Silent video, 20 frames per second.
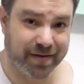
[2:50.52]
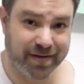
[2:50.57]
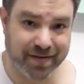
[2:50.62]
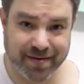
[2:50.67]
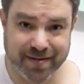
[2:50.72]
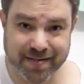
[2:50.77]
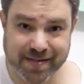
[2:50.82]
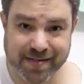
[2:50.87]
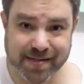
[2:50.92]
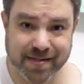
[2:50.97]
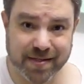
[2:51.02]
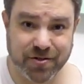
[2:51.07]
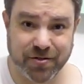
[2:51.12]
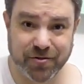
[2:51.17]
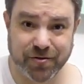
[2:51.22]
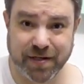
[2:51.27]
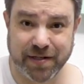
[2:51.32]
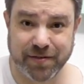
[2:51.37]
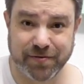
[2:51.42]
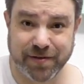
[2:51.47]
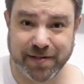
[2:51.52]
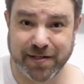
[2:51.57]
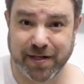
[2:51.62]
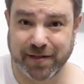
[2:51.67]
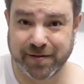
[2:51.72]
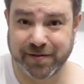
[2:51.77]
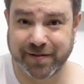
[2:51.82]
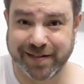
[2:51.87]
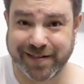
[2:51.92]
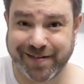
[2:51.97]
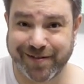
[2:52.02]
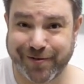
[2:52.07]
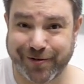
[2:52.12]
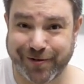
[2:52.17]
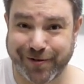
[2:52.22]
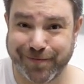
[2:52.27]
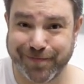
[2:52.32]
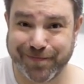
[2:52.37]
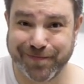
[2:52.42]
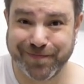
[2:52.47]
And this is a two hundred dollar
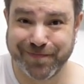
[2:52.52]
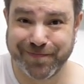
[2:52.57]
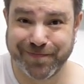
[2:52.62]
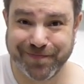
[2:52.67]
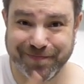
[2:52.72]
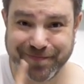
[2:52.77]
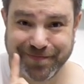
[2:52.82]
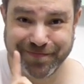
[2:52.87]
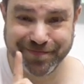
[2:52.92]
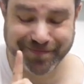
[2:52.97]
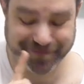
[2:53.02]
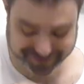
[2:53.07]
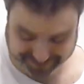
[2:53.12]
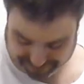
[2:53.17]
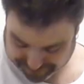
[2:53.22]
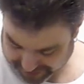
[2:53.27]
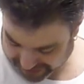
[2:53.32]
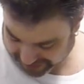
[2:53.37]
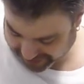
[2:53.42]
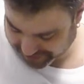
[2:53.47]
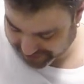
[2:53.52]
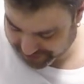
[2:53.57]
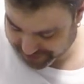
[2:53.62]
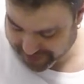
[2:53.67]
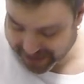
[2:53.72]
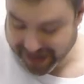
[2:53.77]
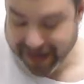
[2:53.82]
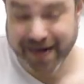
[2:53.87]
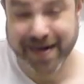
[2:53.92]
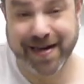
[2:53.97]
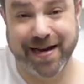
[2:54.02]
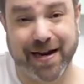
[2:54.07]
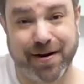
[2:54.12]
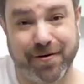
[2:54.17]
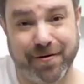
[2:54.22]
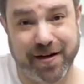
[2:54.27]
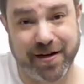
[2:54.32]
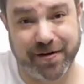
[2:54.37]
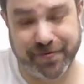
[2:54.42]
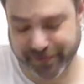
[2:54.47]
guitar, mind you.
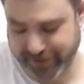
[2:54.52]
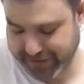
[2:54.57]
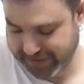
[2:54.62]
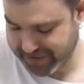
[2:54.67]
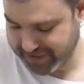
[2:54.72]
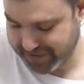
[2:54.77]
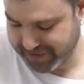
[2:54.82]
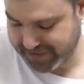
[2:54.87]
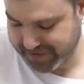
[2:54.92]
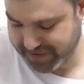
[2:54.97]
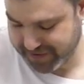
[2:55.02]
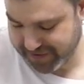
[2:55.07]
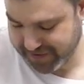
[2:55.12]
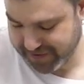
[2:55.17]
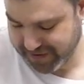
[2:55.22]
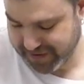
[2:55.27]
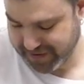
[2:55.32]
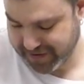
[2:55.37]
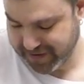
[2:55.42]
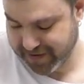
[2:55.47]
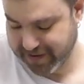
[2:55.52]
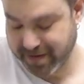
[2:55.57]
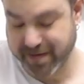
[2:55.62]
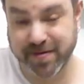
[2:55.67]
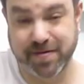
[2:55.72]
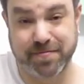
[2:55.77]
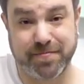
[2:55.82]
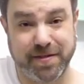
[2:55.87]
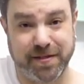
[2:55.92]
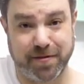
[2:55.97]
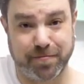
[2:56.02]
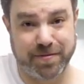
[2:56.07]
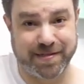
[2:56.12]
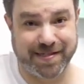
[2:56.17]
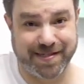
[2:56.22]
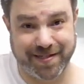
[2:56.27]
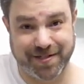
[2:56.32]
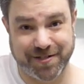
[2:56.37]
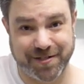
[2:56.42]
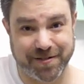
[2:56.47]
Now, if we go to the middle
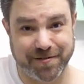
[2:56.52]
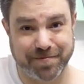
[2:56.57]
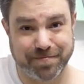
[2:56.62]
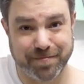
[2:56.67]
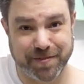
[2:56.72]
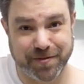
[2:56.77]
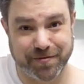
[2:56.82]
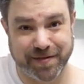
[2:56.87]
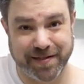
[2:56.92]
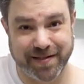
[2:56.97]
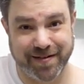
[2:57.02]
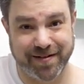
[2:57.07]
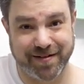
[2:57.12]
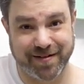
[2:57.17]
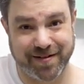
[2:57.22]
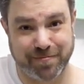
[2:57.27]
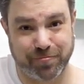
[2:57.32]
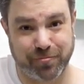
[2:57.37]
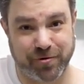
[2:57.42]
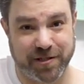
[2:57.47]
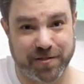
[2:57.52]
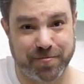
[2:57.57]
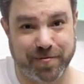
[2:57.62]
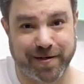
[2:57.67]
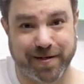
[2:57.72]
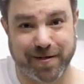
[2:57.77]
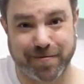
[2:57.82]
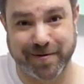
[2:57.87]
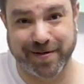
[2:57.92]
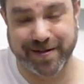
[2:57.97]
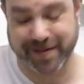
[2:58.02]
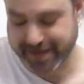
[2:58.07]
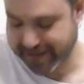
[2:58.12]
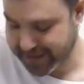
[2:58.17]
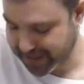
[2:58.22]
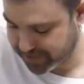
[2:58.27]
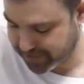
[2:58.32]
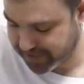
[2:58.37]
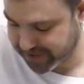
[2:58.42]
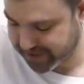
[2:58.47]
position between the bridge pickup and the
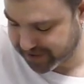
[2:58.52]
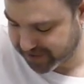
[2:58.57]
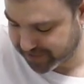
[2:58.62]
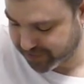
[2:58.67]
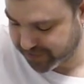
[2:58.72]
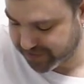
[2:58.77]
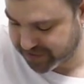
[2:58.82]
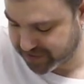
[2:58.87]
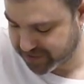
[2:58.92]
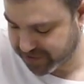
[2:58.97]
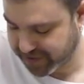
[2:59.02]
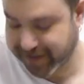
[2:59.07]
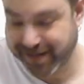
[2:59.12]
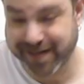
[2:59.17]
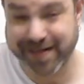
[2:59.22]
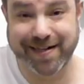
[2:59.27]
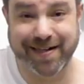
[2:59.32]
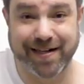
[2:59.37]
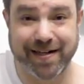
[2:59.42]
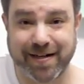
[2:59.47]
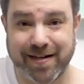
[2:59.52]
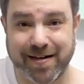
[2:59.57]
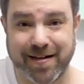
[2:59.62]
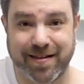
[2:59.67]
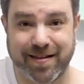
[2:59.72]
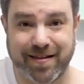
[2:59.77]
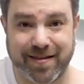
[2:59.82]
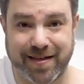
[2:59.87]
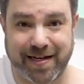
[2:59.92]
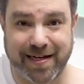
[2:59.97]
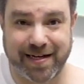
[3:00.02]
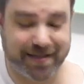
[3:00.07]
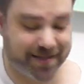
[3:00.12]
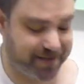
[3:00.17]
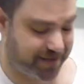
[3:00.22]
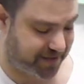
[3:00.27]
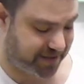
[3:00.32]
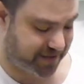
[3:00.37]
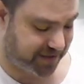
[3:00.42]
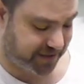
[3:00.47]
neck pickup, we start getting
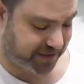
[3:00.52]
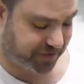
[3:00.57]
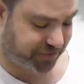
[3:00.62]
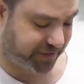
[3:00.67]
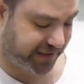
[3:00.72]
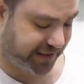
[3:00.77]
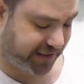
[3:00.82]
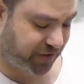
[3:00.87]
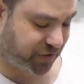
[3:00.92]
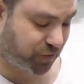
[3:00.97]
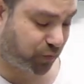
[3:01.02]
that country